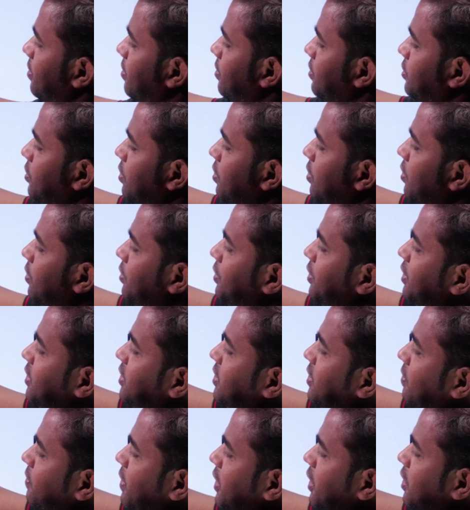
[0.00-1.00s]
So this
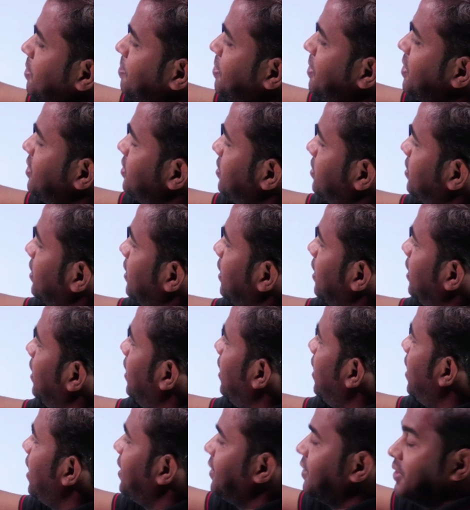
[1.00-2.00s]
is the workpiece
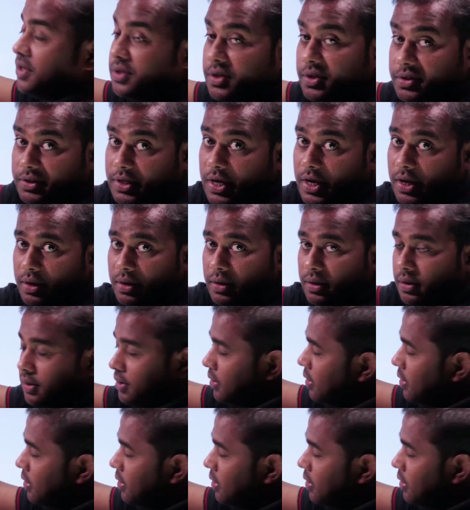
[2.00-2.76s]
and this is the